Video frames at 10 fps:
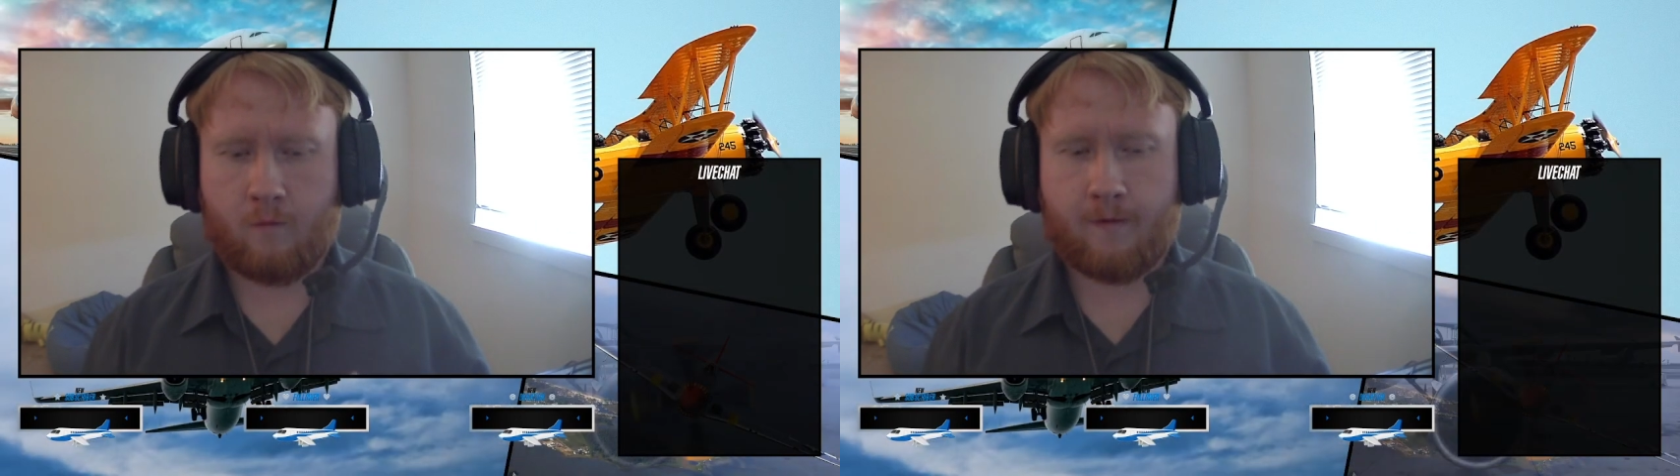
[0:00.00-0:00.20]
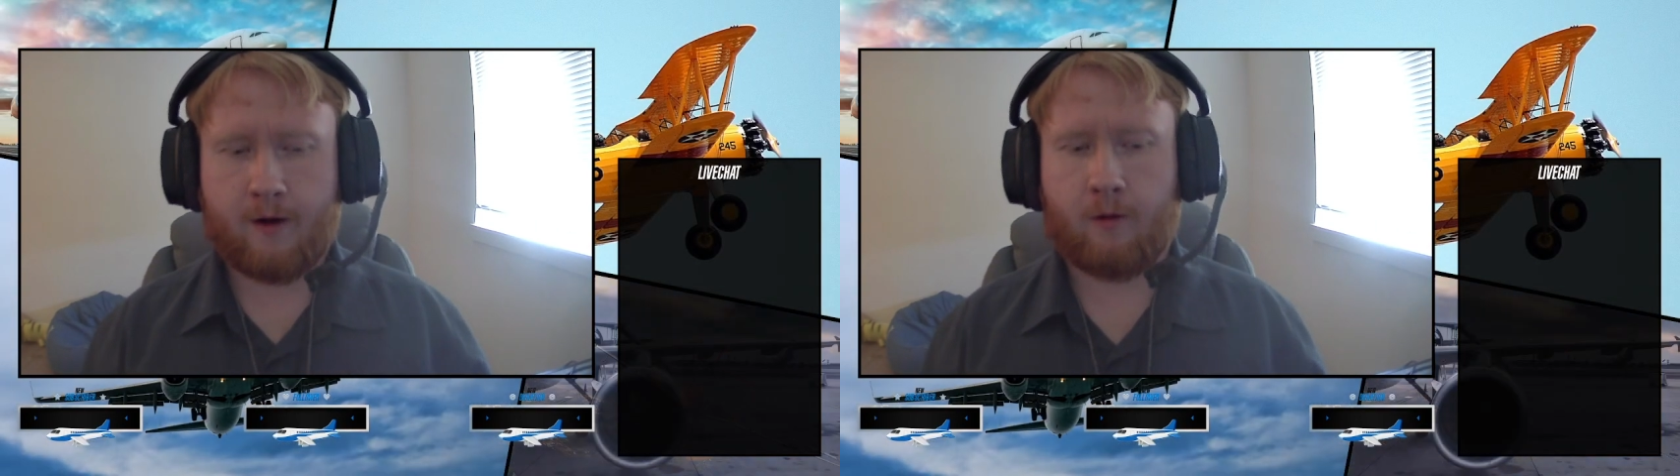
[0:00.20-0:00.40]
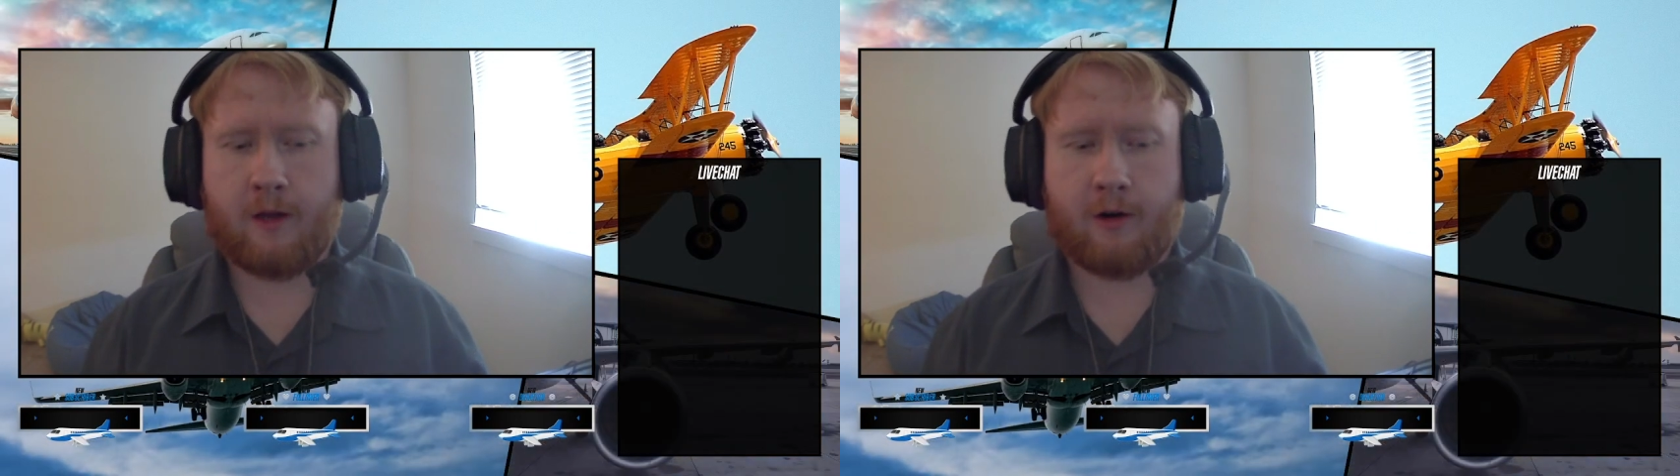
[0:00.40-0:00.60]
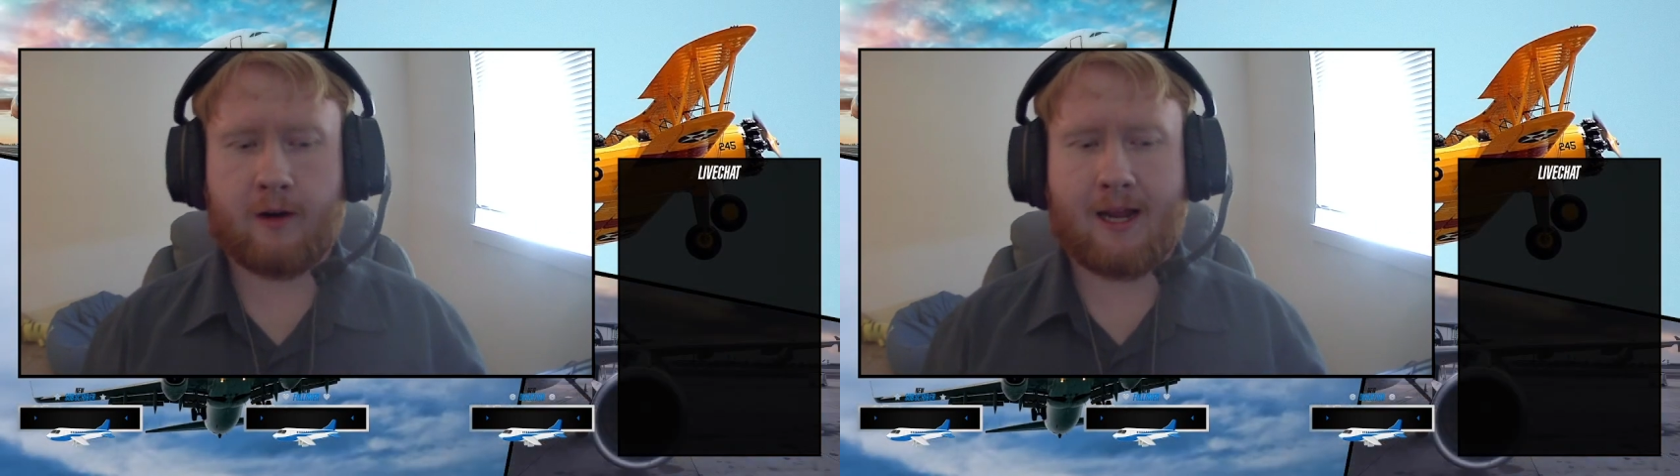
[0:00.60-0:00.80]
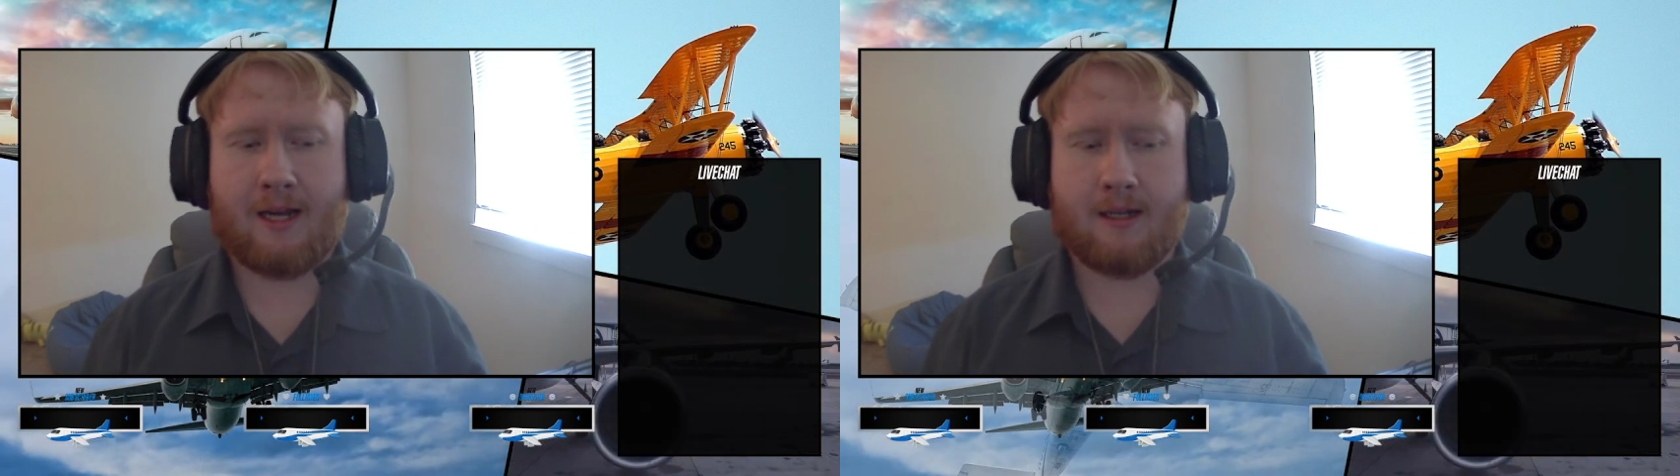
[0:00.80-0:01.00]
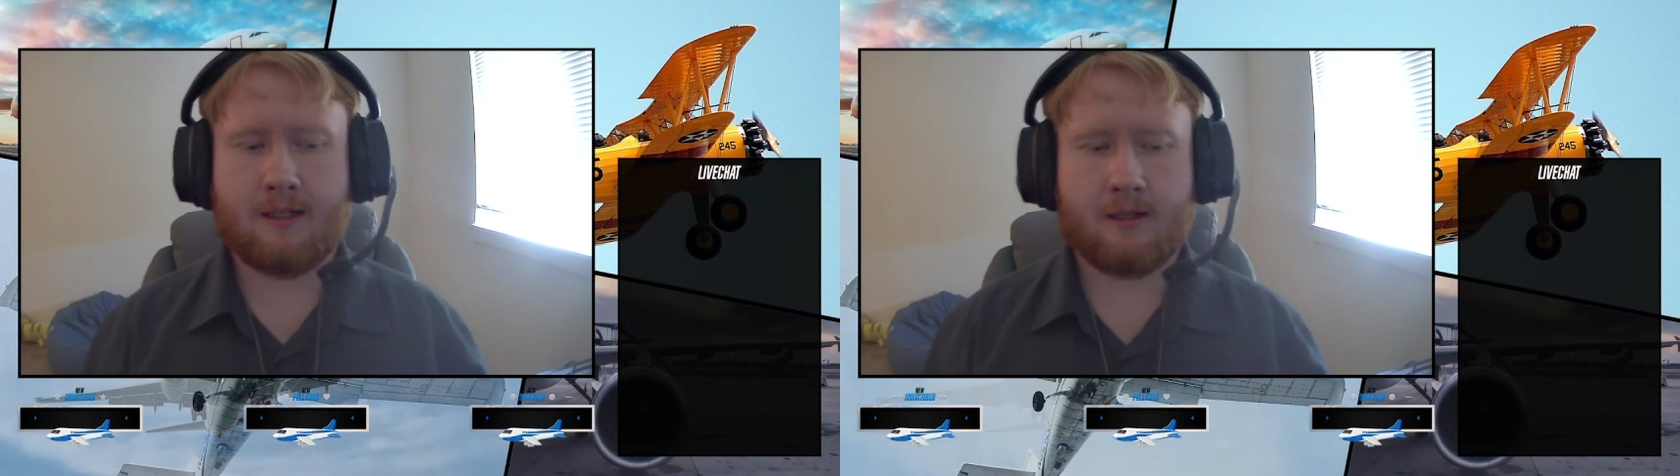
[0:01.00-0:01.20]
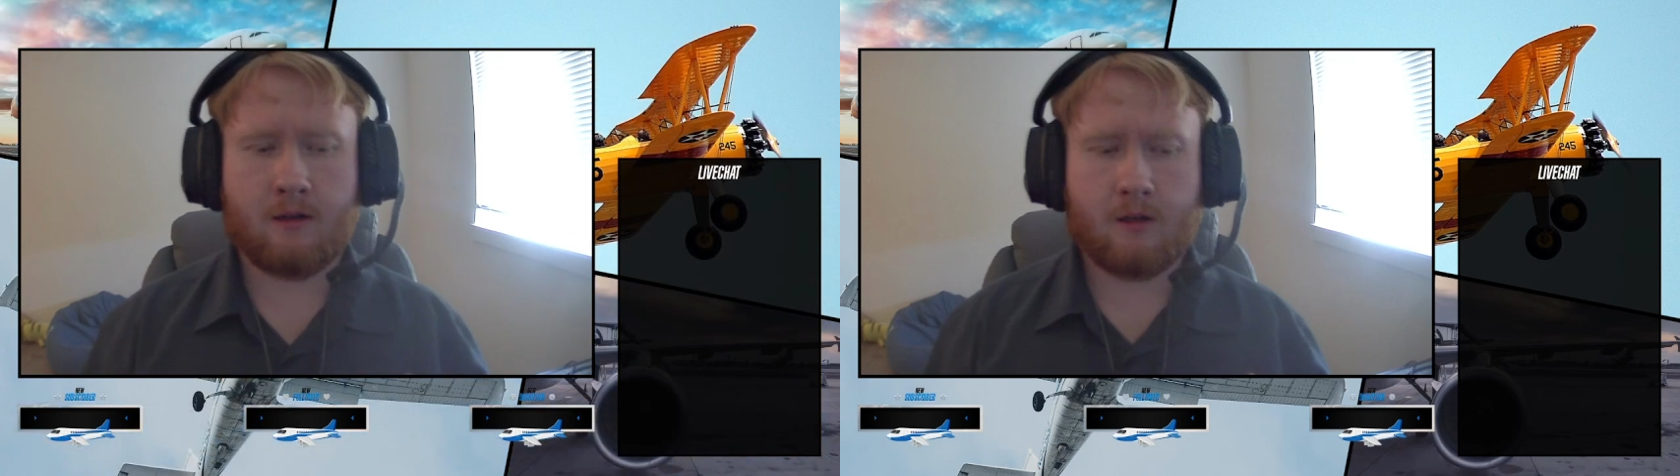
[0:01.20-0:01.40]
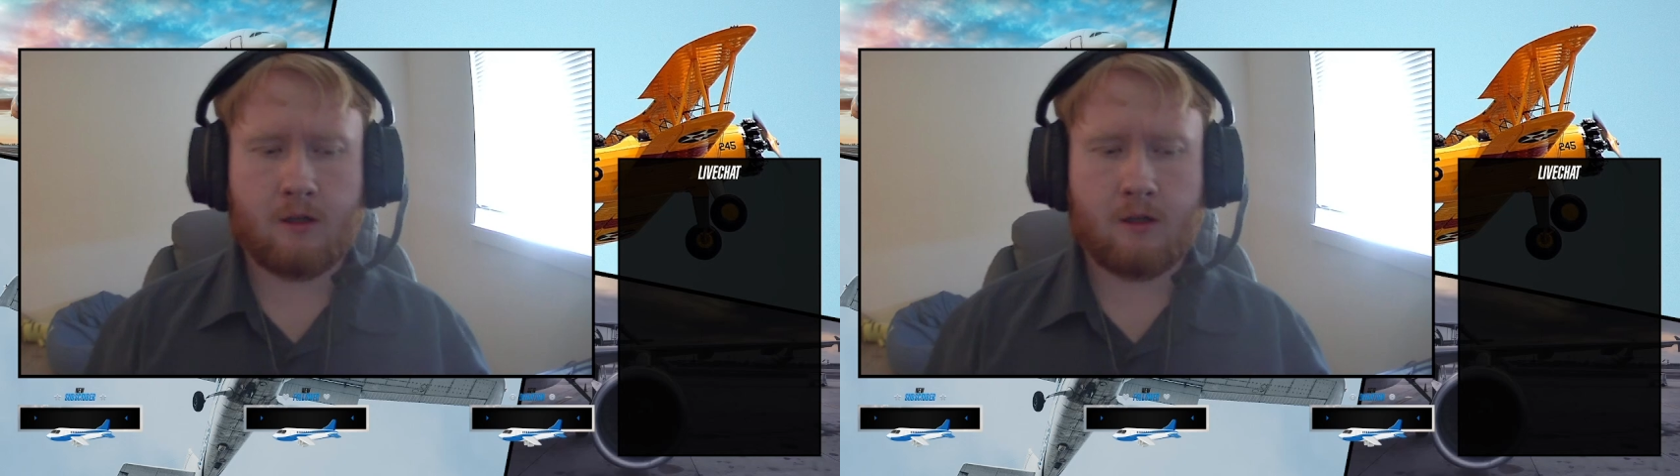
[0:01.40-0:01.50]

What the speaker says: FieldTheory has